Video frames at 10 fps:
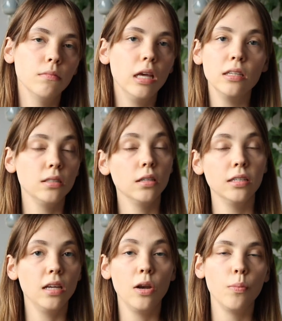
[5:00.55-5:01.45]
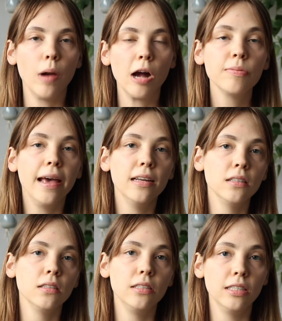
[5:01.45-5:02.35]
is in your mouth,
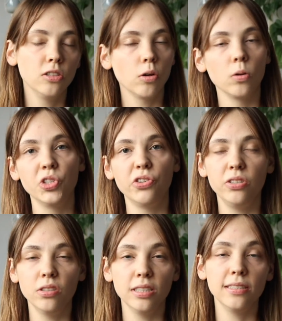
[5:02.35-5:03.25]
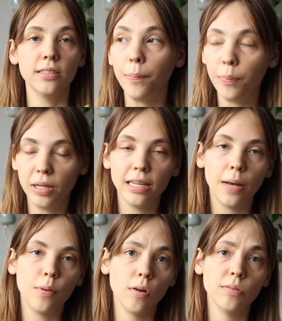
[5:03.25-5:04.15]
and this also reduces the
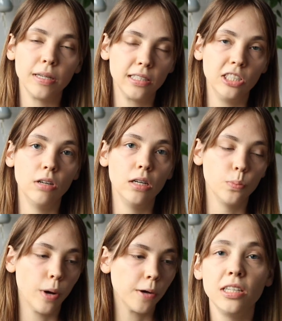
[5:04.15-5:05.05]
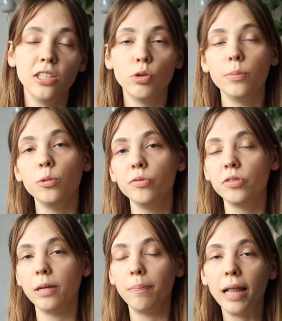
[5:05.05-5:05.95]
buildup of bacteria in your mouth. It
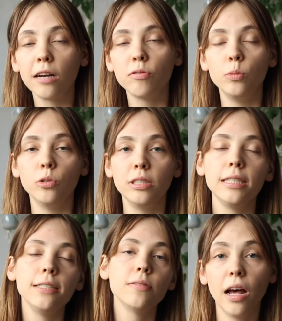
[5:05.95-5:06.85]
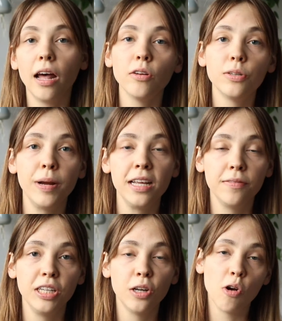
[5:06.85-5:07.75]
removes the plaque from your teeth. Another
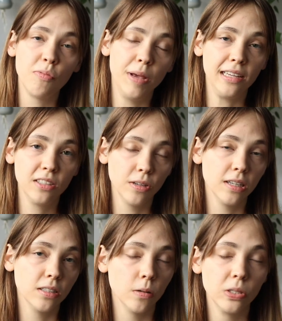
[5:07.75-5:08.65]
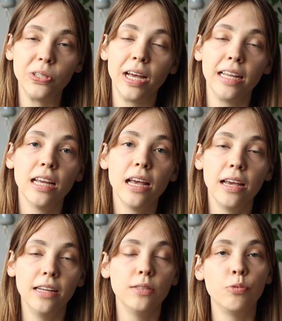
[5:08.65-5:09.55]
benefit of baking soda is also that
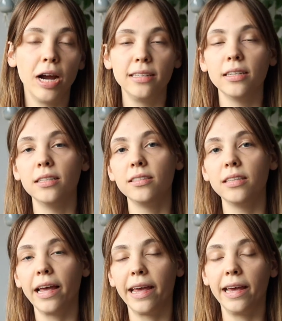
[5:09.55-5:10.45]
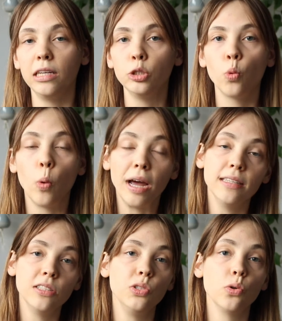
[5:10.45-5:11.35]
it brightens and
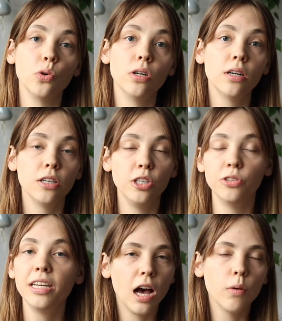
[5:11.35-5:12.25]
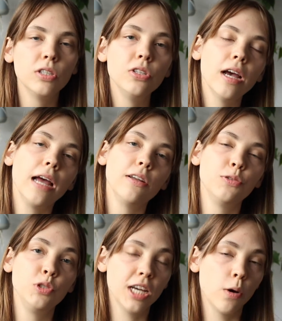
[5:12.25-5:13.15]
whitens your teeth. I will do another
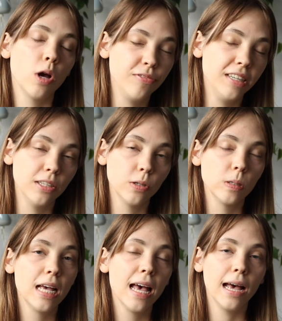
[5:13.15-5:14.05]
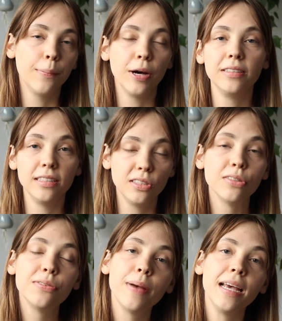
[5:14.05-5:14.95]
DIY video about this
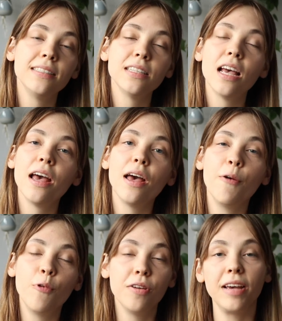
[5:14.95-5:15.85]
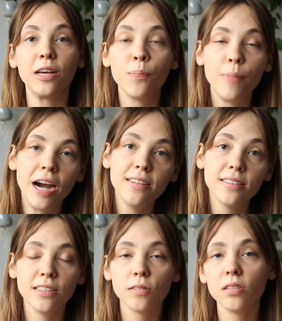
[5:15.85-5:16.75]
toothpaste with a
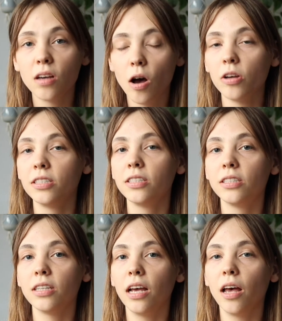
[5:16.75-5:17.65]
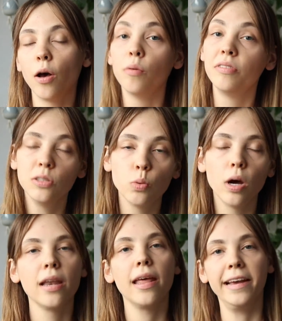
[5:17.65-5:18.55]
comparison of the costs of this
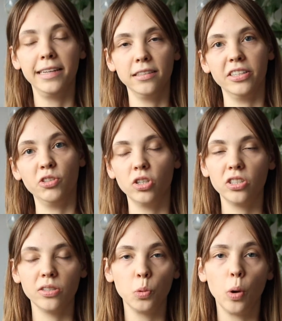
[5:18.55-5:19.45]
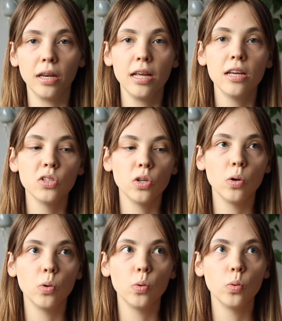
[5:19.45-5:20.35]
one and the traditional one.
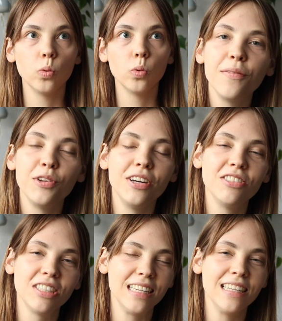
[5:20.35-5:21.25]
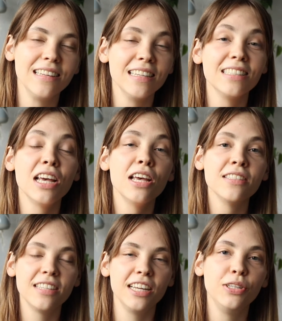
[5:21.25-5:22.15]
So if you're interested in this,
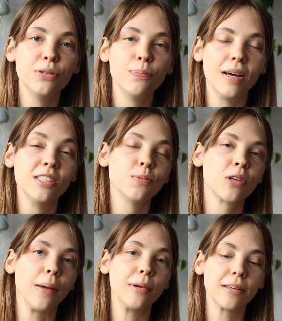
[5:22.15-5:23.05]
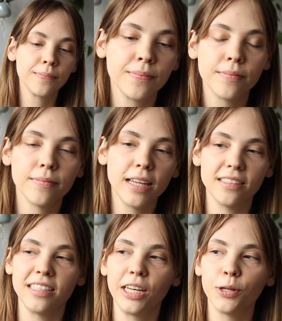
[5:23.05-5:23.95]
stay tuned by subscribing. As
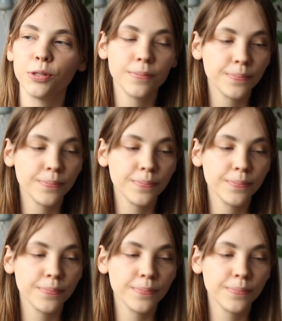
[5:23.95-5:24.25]
a side note.